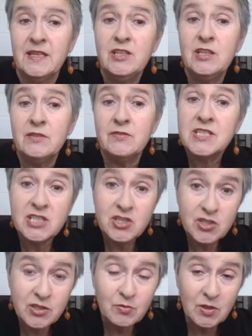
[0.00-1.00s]

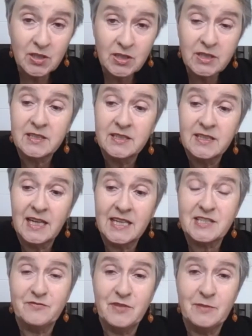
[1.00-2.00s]
Universities should work,
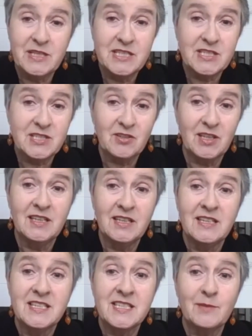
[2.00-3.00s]
as the feminist scholar
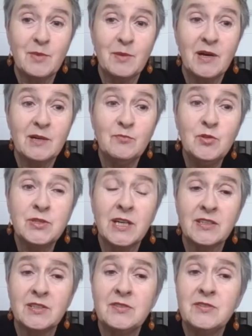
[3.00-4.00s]
Saba Mahmoud
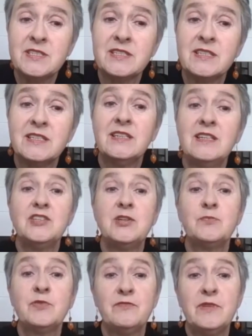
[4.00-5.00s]
argues,
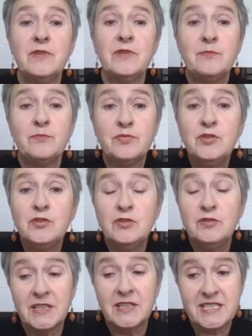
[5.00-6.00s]
to
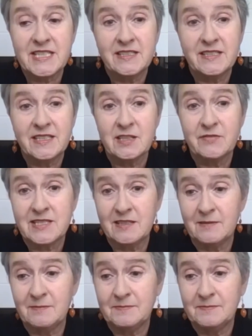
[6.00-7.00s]
improve understandings of
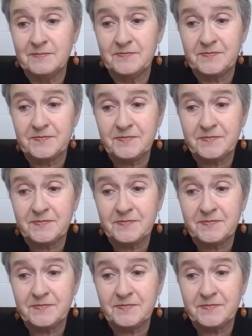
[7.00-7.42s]
Islam.